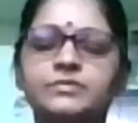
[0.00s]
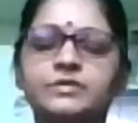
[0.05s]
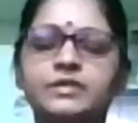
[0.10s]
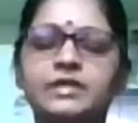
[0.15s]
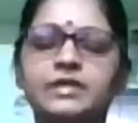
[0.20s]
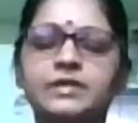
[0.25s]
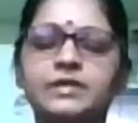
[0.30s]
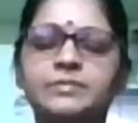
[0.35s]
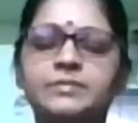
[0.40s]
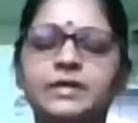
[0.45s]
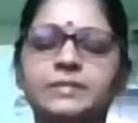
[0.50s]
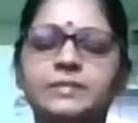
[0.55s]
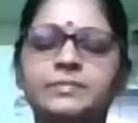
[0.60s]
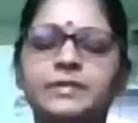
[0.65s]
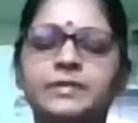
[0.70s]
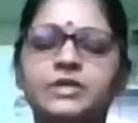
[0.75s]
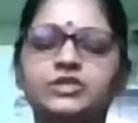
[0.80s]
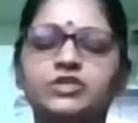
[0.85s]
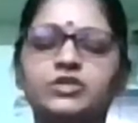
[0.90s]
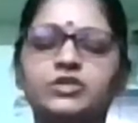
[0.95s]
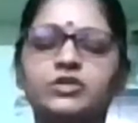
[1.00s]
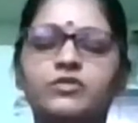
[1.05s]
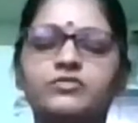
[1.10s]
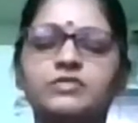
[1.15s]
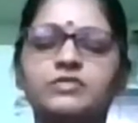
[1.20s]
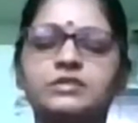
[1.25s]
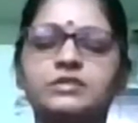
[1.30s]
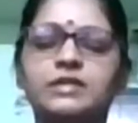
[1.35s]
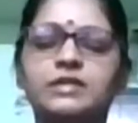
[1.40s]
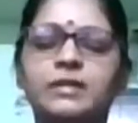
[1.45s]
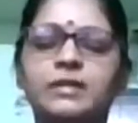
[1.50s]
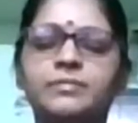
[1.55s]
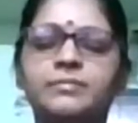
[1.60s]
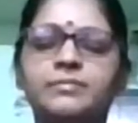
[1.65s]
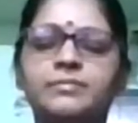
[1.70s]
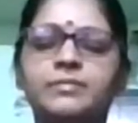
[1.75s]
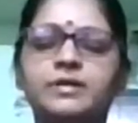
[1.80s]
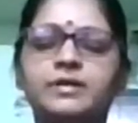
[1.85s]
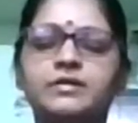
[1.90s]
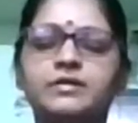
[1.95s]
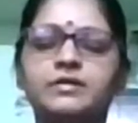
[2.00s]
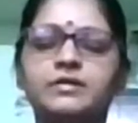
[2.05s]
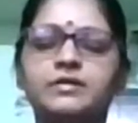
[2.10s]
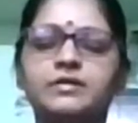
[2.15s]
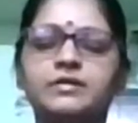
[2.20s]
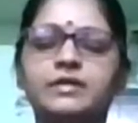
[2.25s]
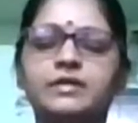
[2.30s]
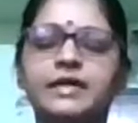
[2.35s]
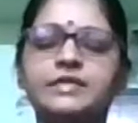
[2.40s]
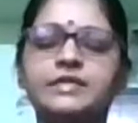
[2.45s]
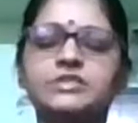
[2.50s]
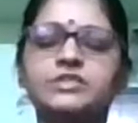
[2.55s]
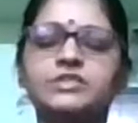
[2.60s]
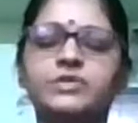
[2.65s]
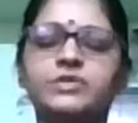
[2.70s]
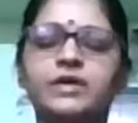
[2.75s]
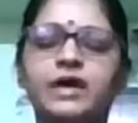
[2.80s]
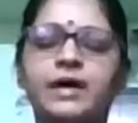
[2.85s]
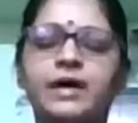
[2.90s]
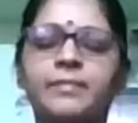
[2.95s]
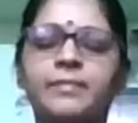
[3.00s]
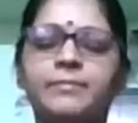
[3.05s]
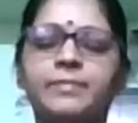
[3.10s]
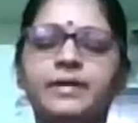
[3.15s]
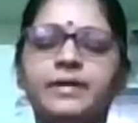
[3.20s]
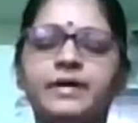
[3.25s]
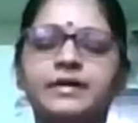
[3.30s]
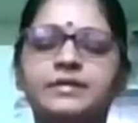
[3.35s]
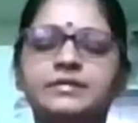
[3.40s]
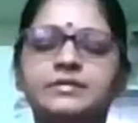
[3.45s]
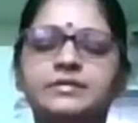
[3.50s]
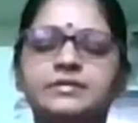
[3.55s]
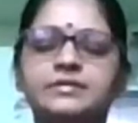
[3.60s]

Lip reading: Keep that pressure of the thumb next to your armpit